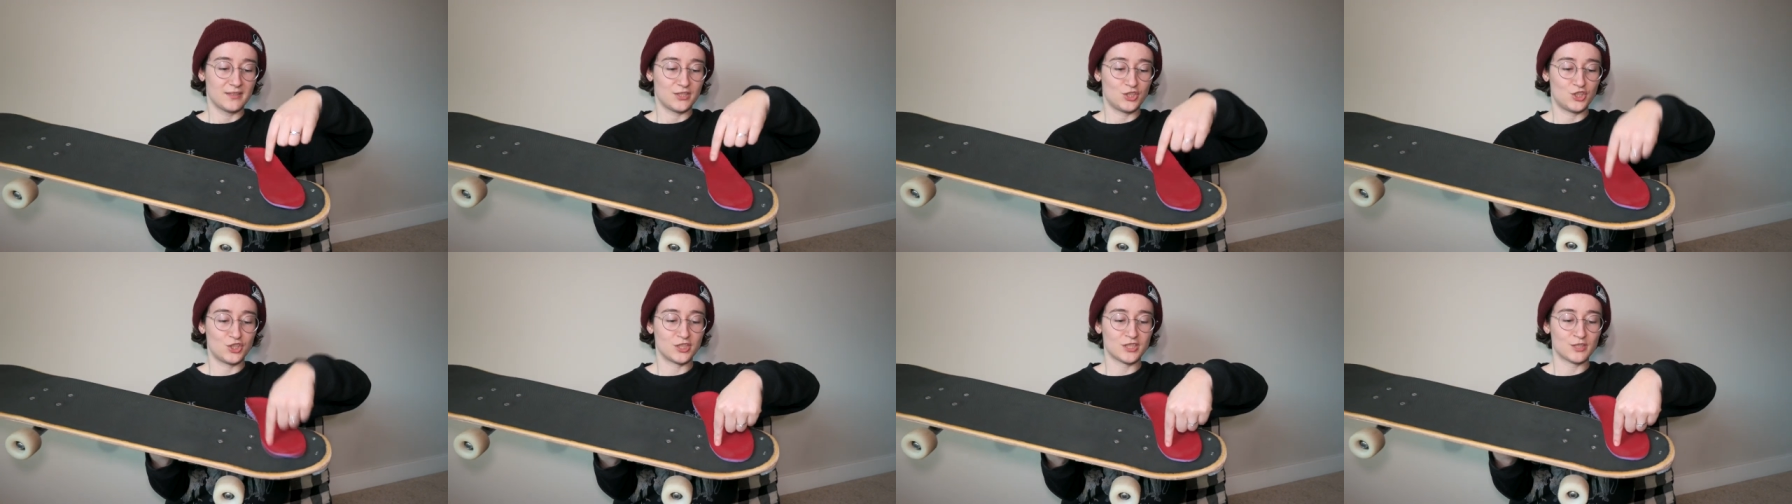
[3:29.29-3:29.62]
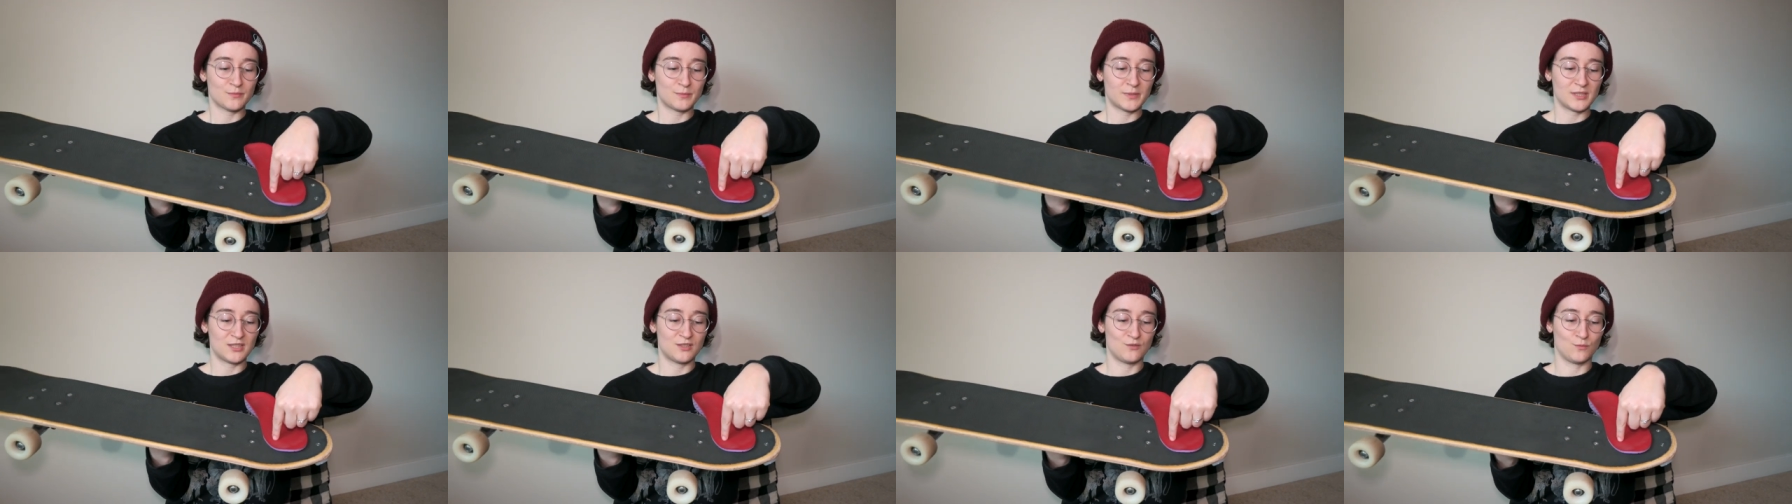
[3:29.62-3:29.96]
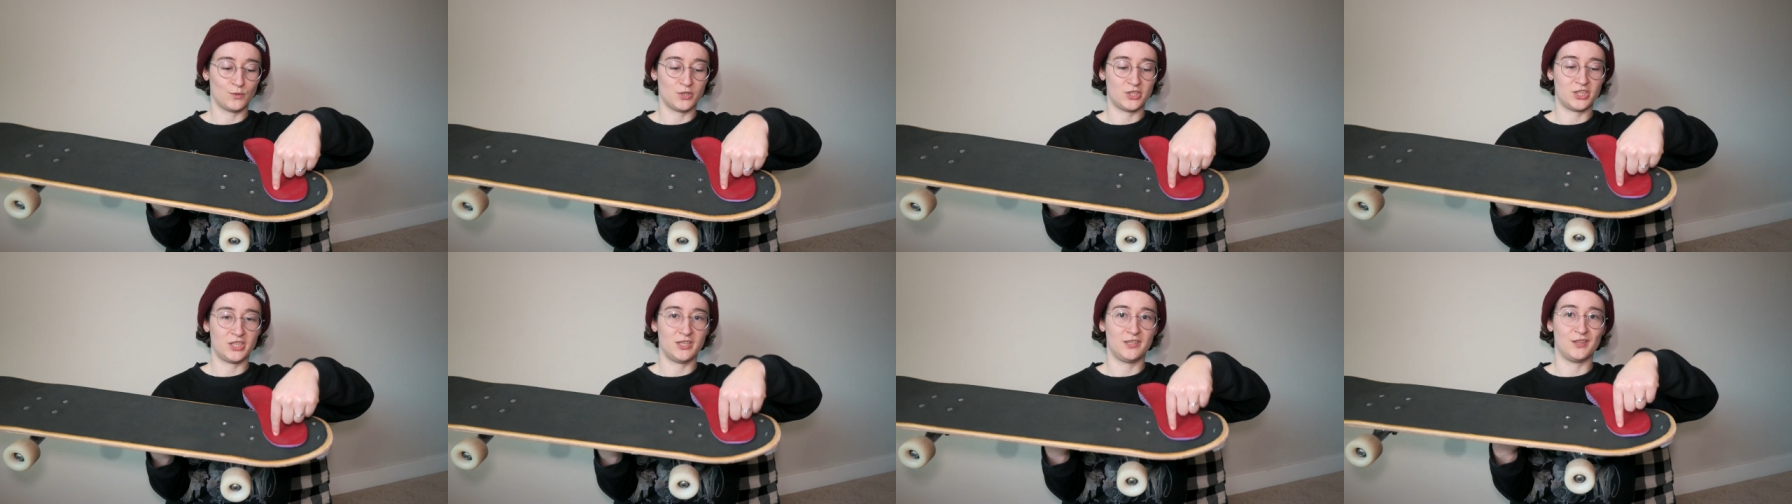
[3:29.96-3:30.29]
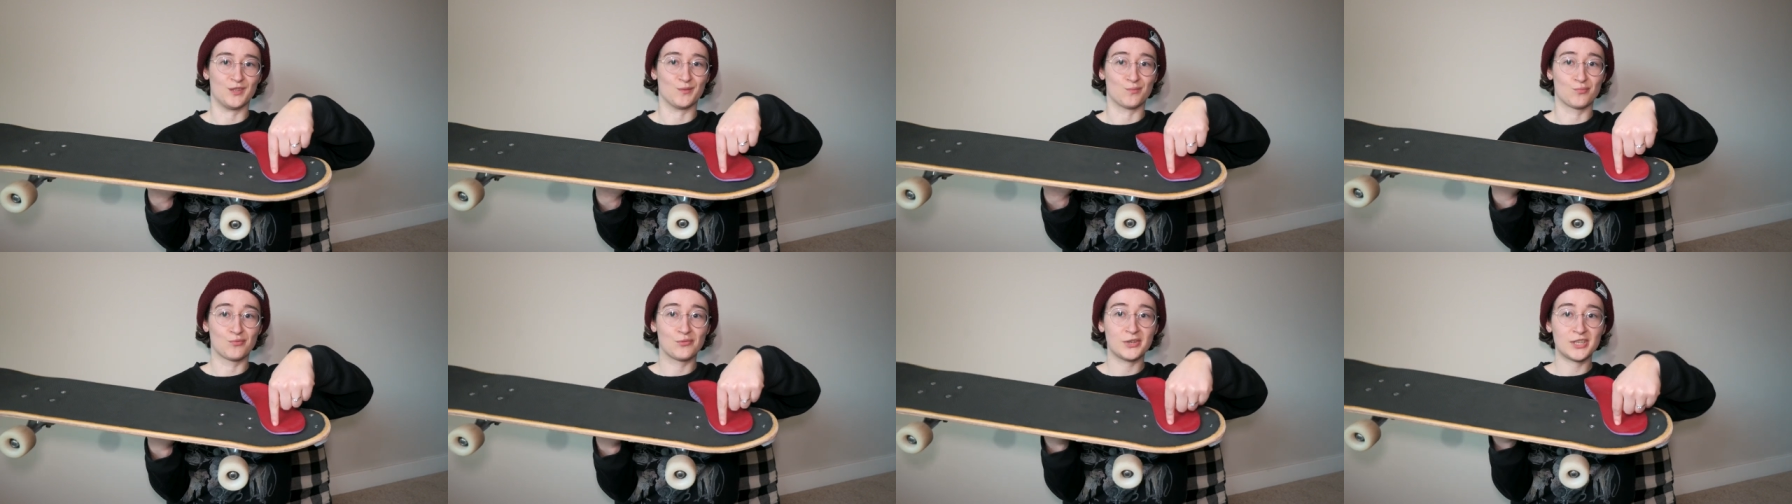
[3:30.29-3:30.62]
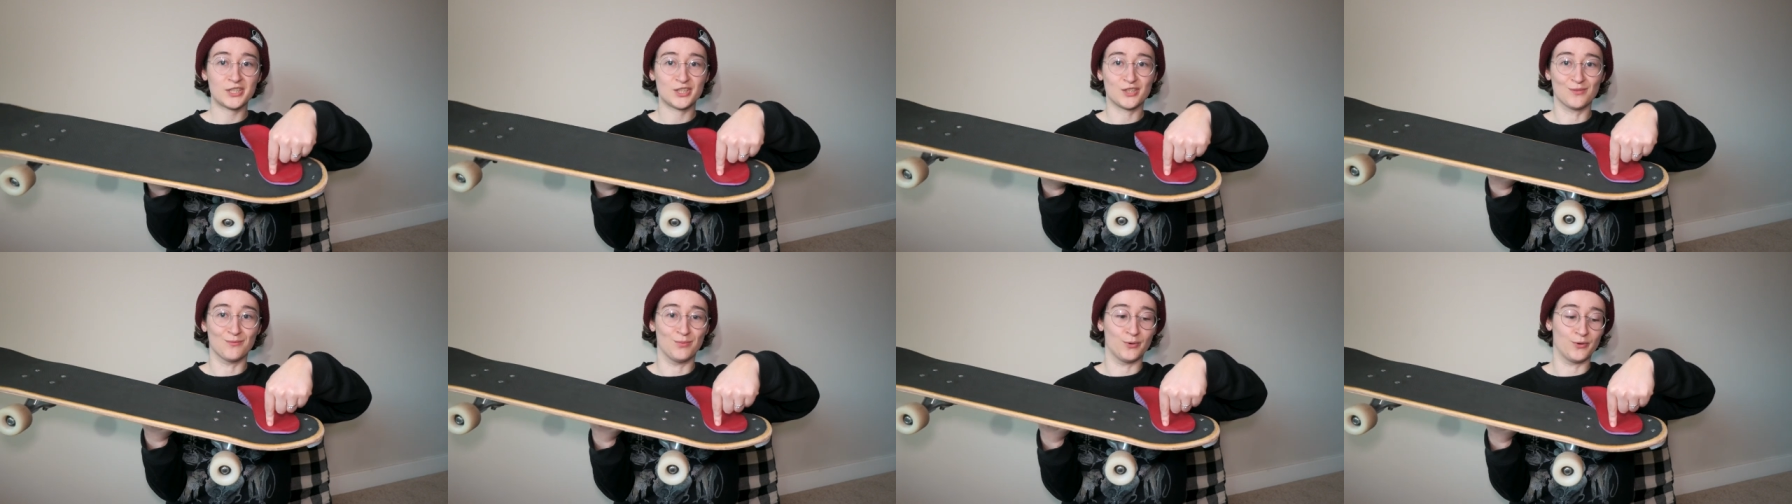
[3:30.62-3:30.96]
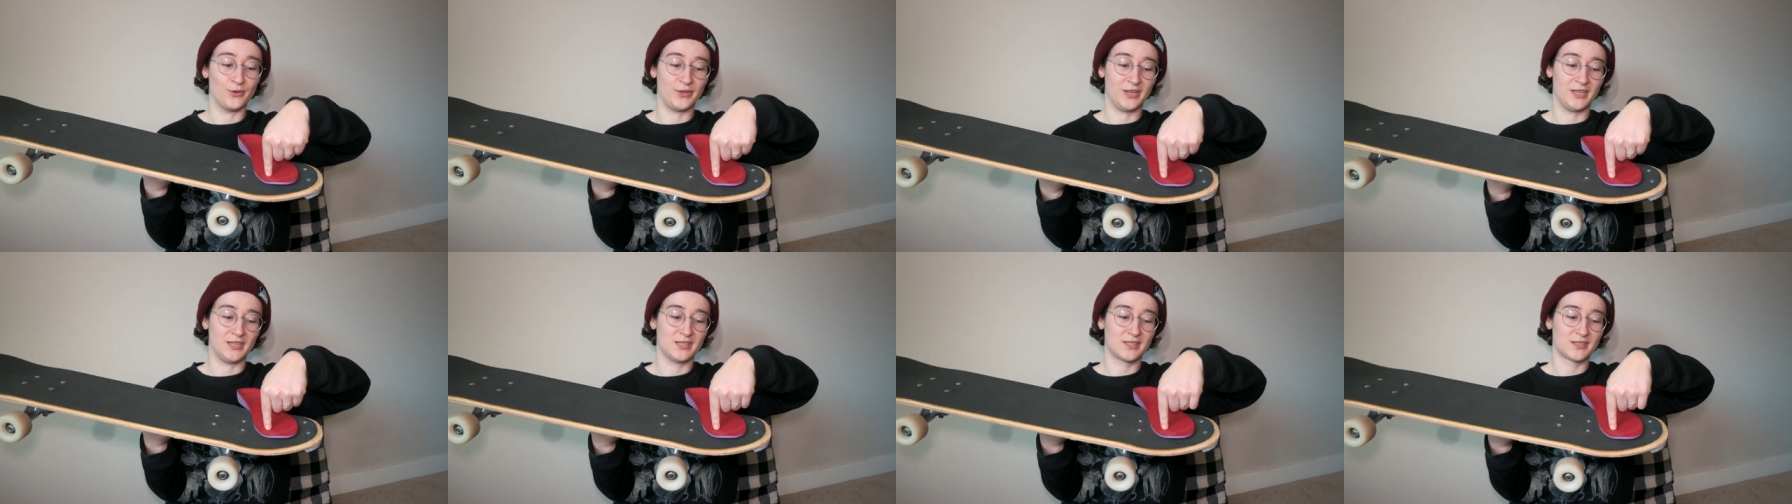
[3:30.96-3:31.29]
just by switching the pressure
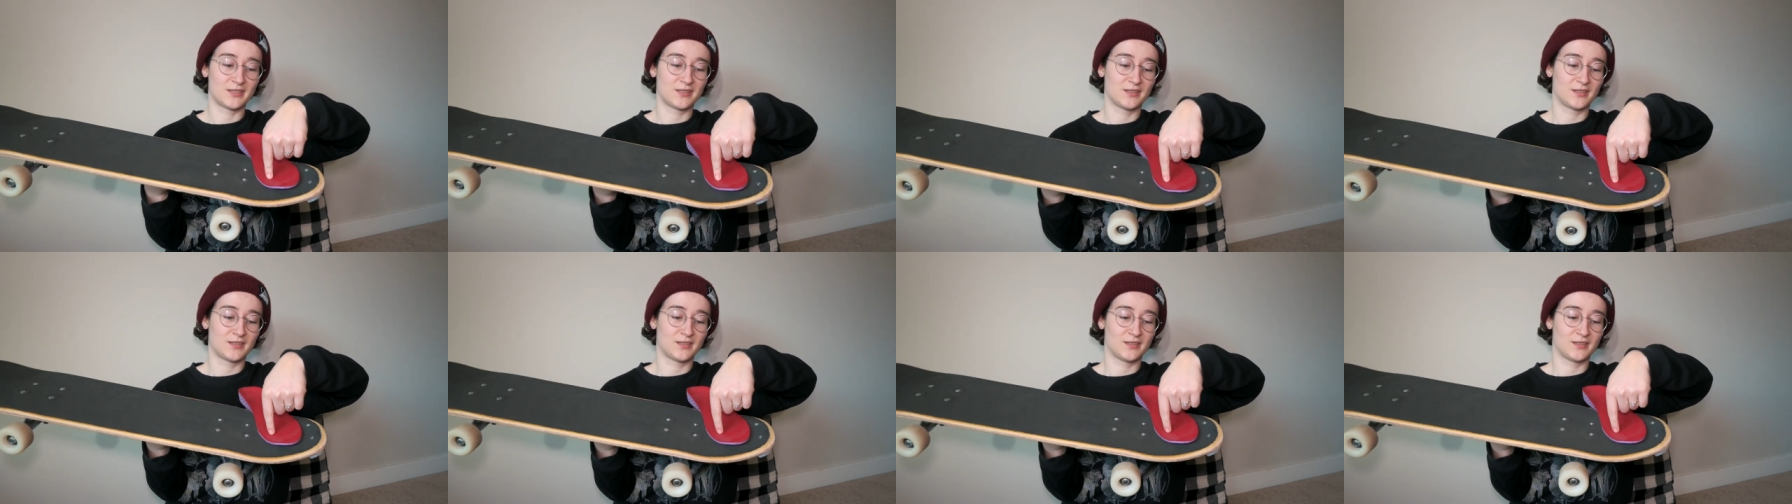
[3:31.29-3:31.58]
point